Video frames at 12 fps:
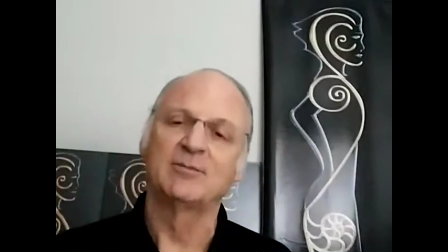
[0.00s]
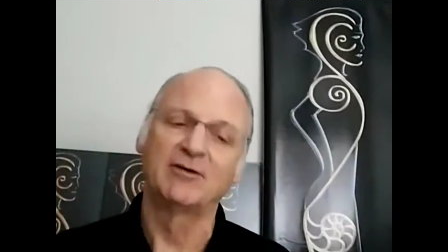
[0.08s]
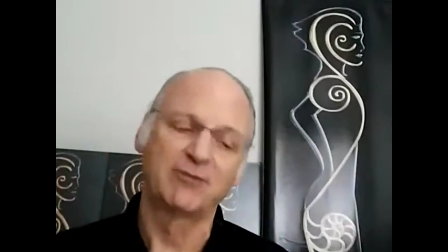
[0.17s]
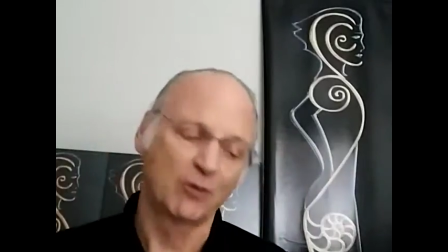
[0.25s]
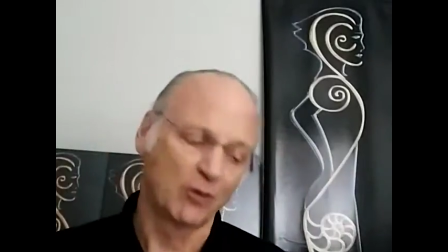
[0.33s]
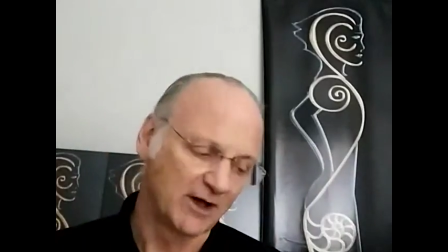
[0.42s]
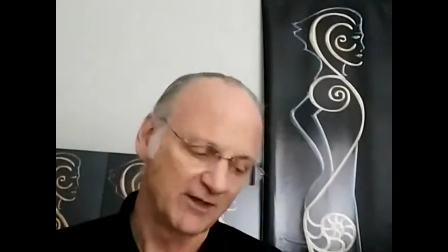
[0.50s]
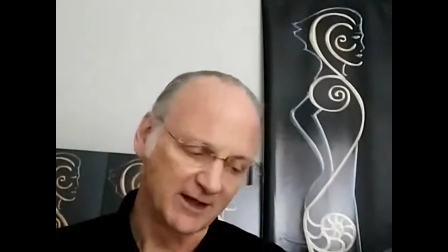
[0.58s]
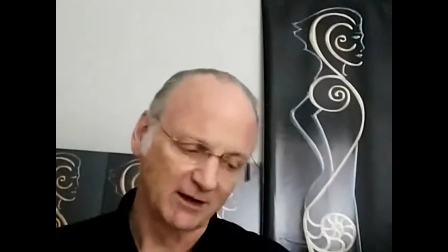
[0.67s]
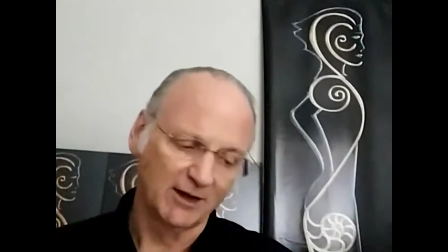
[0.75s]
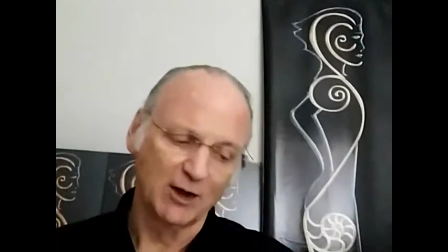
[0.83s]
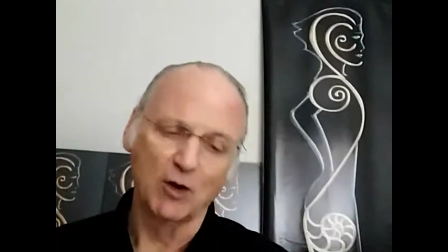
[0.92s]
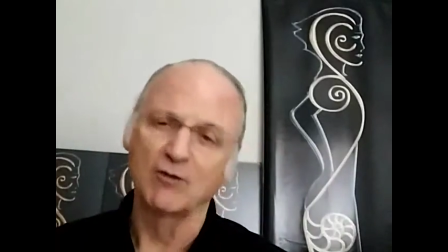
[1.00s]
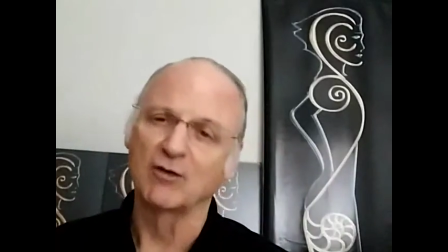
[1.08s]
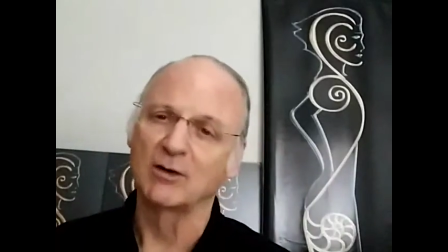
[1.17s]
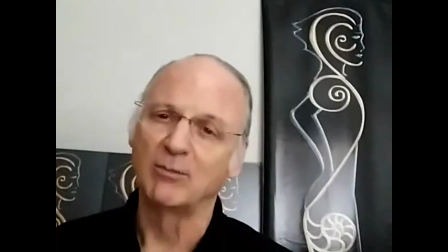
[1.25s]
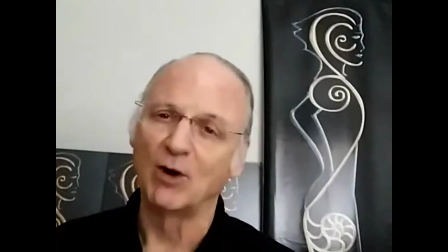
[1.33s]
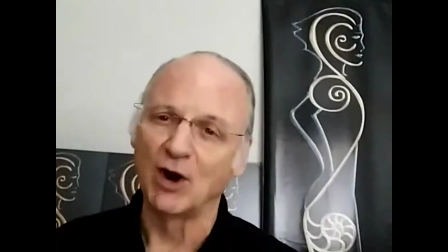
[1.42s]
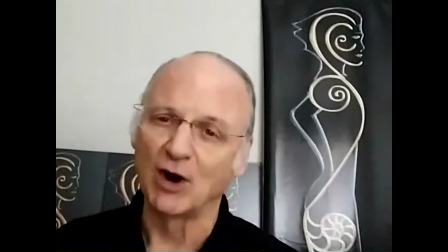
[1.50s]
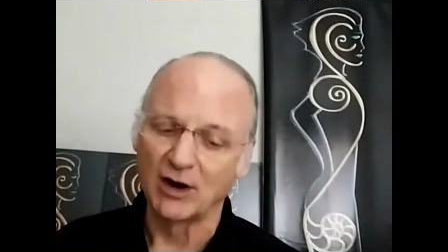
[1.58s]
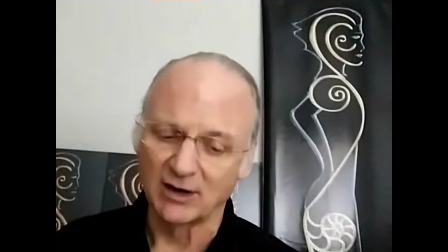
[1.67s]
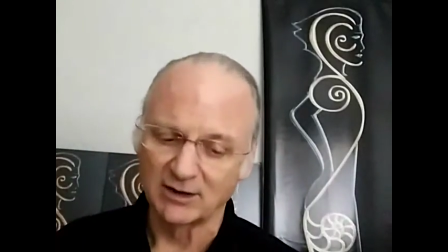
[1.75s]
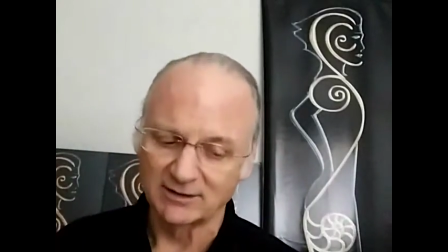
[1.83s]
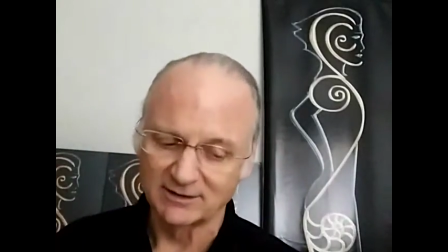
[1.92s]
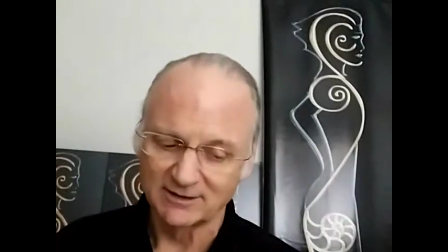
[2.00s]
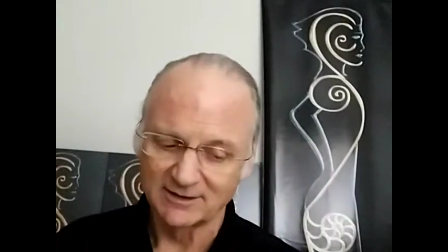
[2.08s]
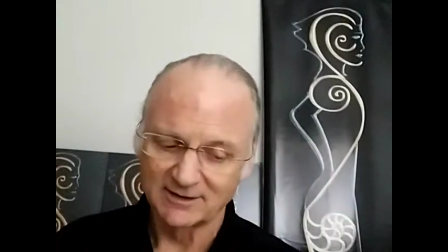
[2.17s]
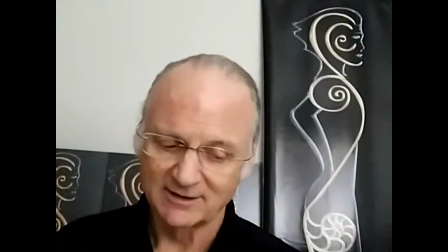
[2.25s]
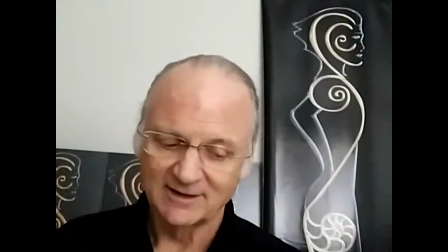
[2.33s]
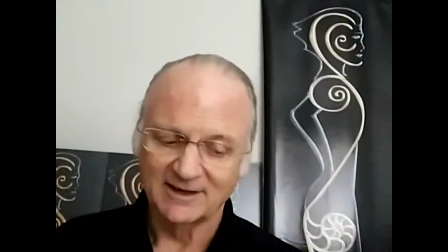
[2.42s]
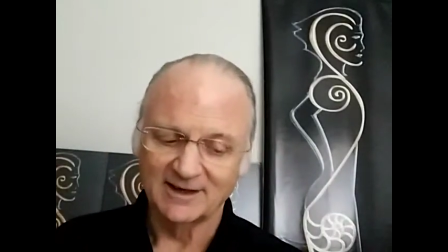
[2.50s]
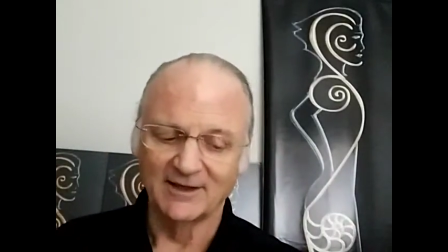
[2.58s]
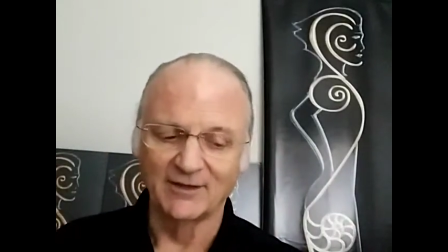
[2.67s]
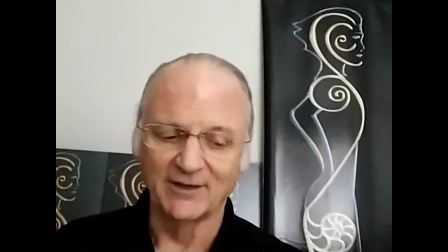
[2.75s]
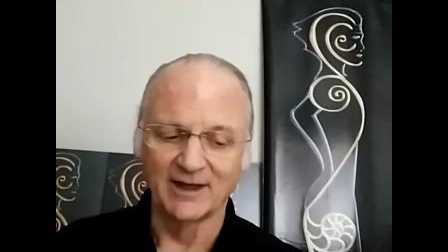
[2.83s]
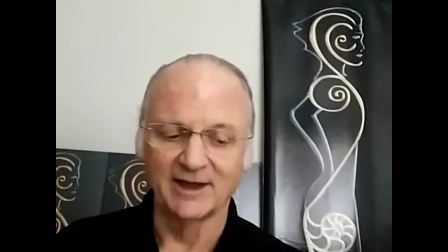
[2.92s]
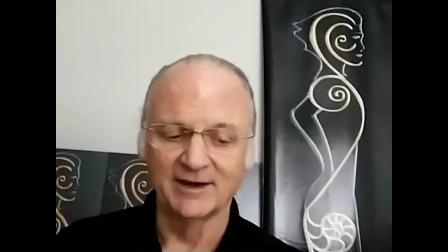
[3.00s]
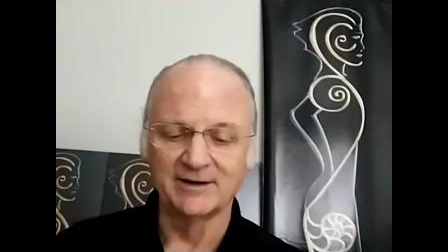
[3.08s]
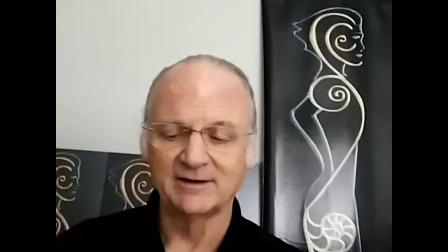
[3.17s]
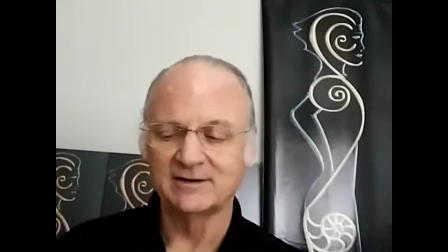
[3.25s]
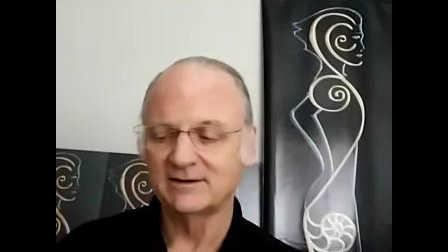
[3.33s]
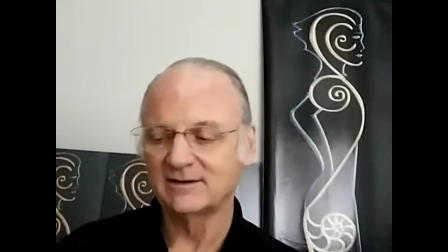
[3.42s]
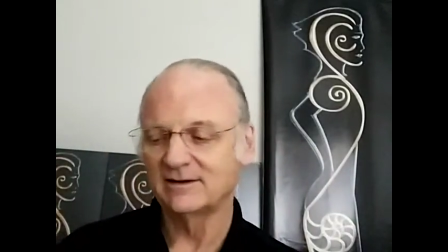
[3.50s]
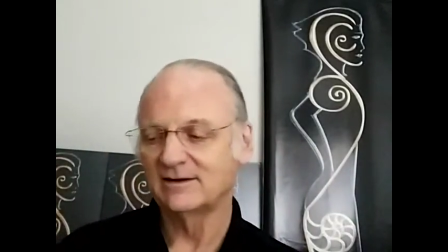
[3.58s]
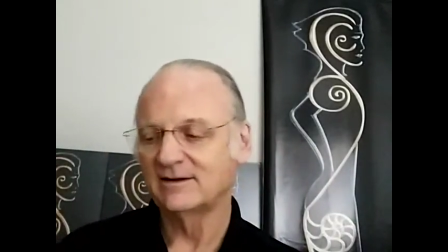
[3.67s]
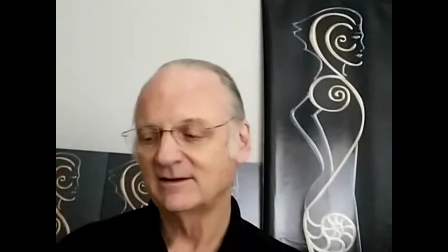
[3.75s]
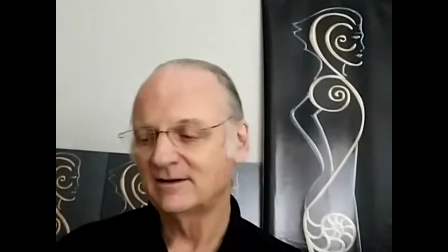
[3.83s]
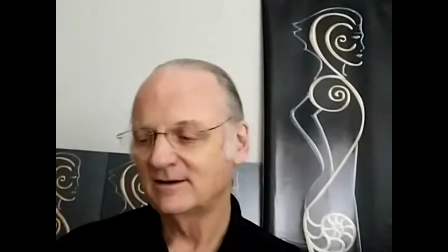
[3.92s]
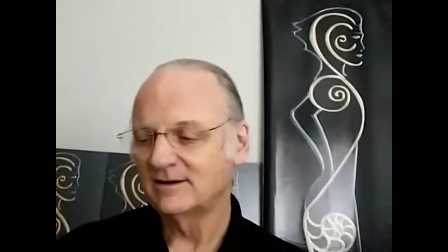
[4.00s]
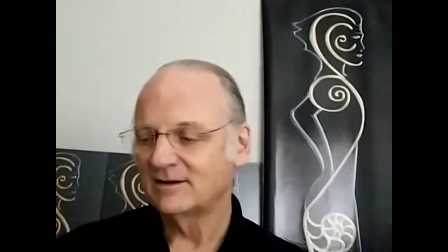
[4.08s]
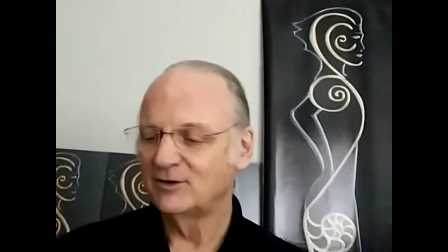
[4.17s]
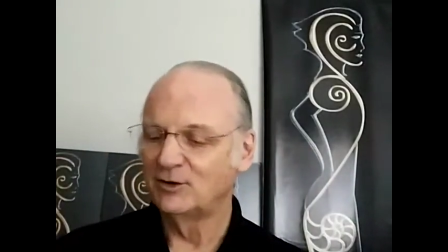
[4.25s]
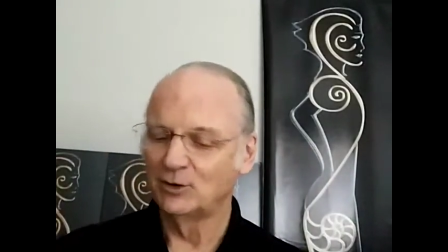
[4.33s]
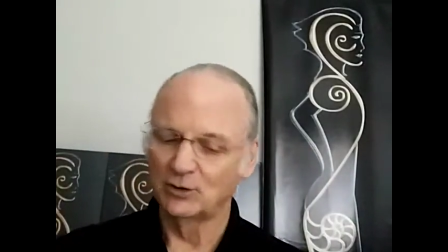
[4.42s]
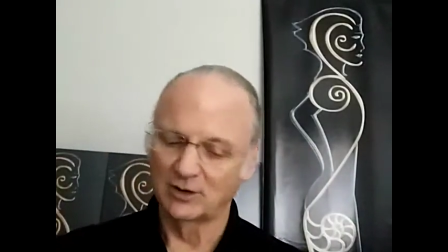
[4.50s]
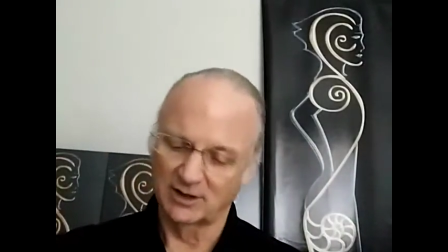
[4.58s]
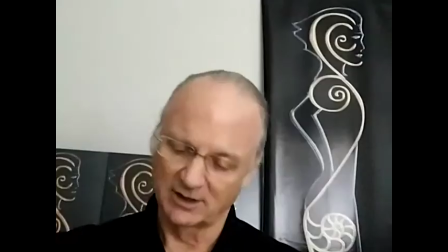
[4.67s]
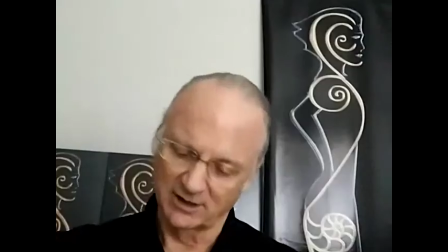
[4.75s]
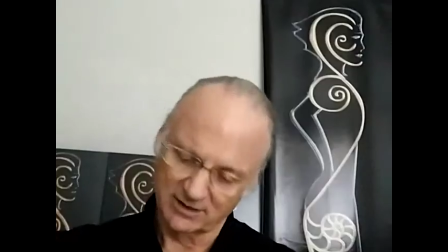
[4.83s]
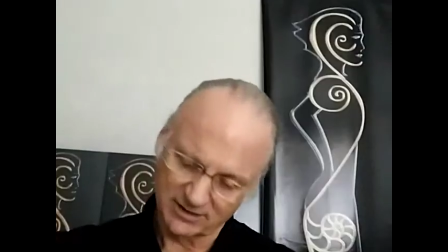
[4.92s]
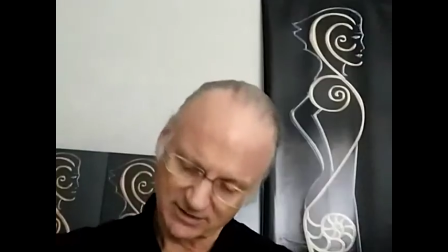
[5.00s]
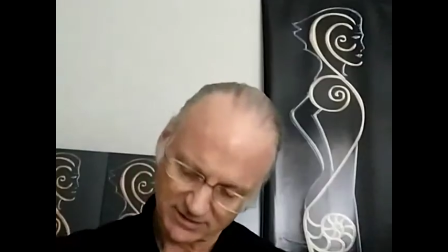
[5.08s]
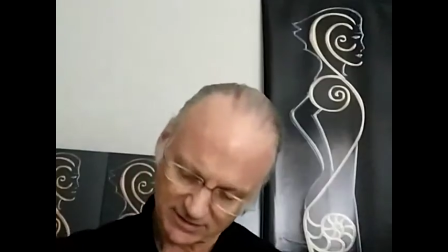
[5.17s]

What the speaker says: before I then lay over a ball and then do a